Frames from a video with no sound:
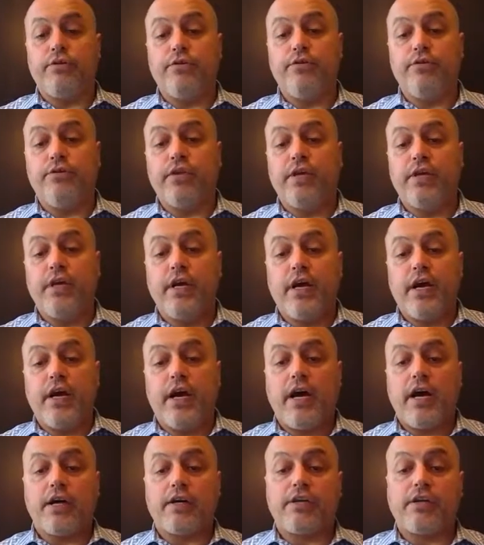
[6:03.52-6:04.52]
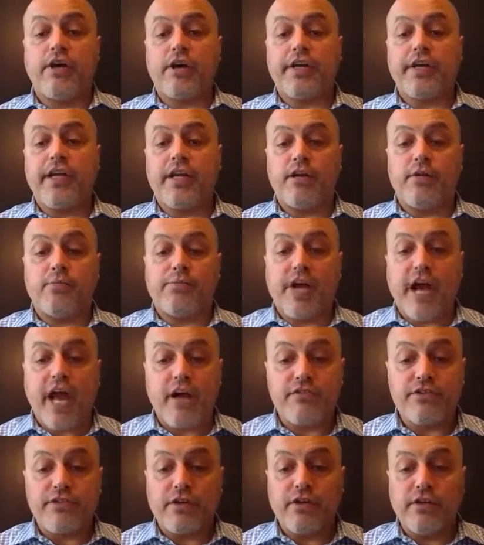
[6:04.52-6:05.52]
include a cookie in a
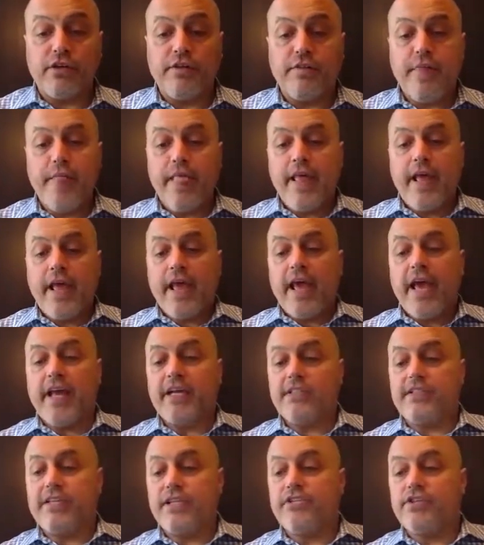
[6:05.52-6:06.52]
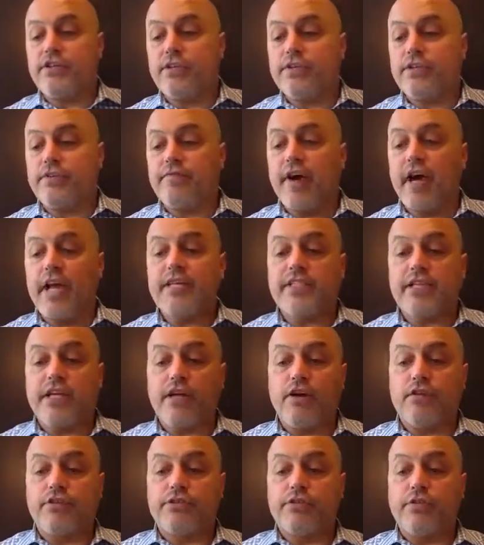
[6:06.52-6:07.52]
browser, and a digital
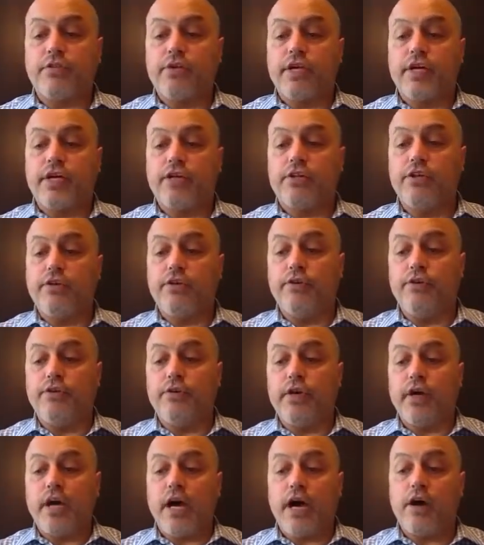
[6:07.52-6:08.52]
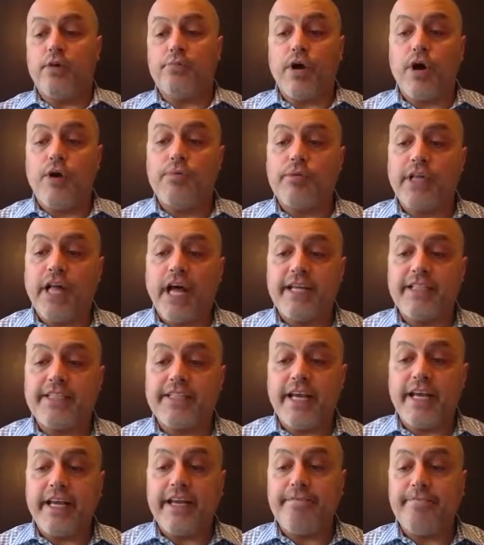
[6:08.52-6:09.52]
device can also include a mobile
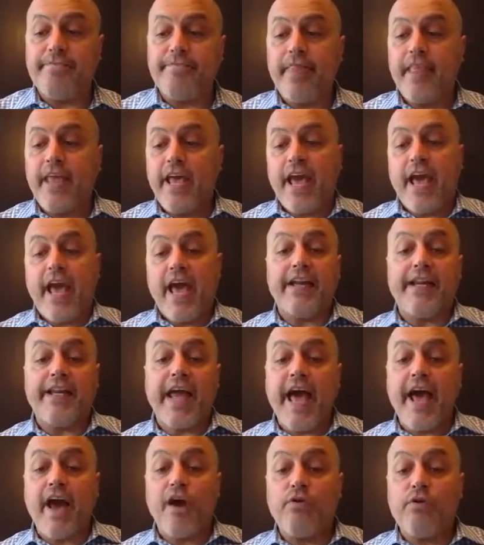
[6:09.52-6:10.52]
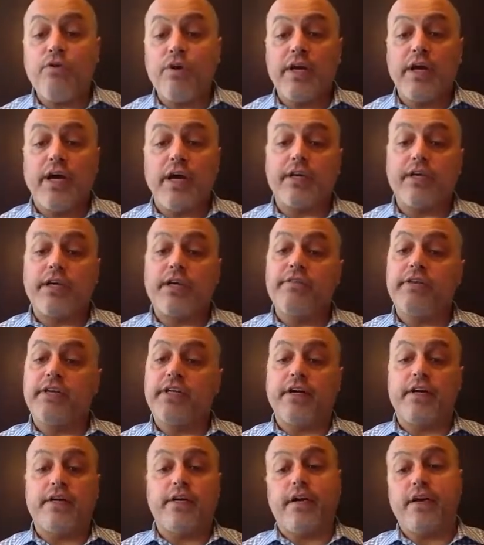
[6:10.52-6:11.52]
ID, and now
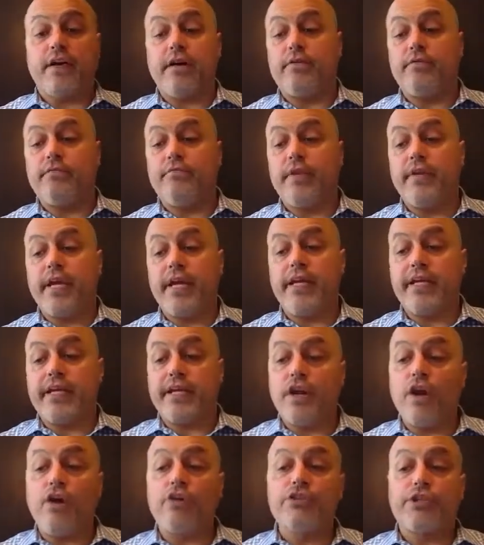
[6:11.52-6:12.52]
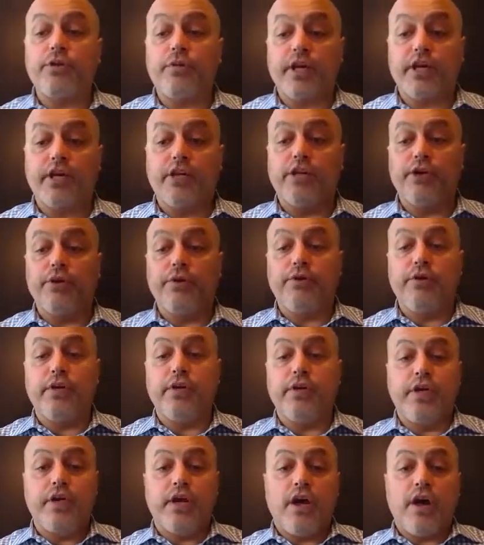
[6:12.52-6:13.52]
it can also
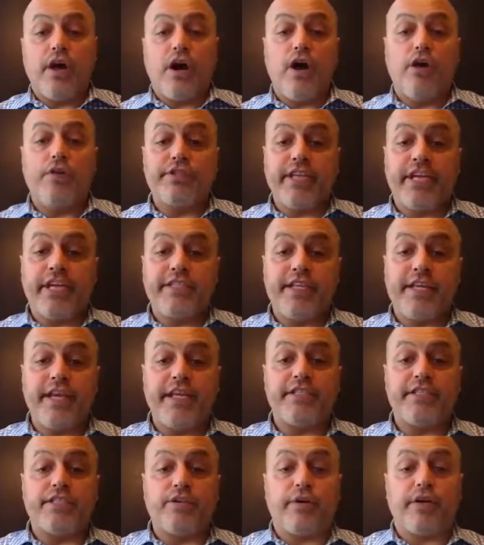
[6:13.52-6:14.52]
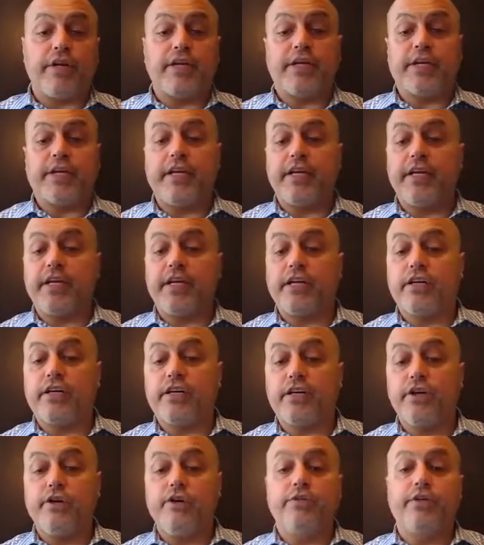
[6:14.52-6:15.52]
include OTT, so it
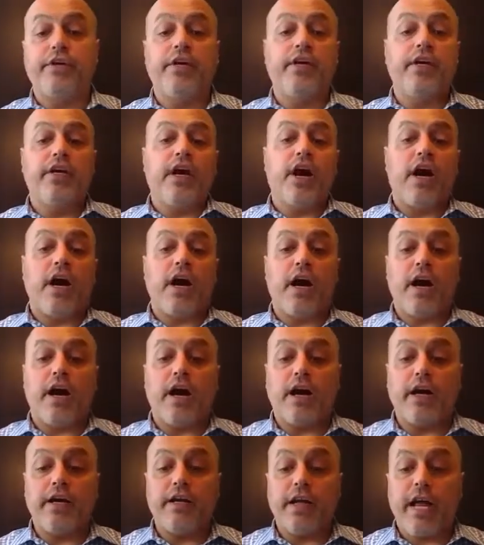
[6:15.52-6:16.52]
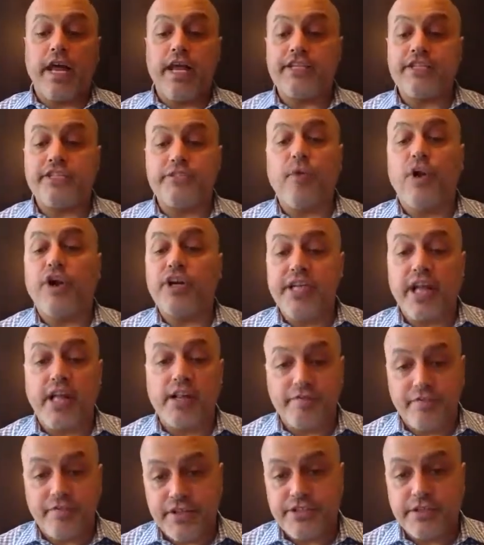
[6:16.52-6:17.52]
can include a
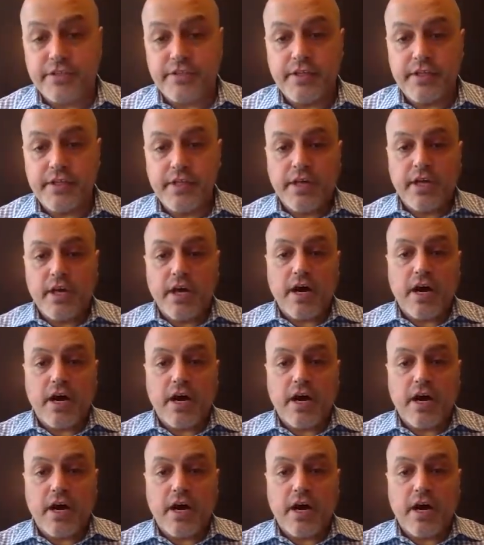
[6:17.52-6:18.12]
smart television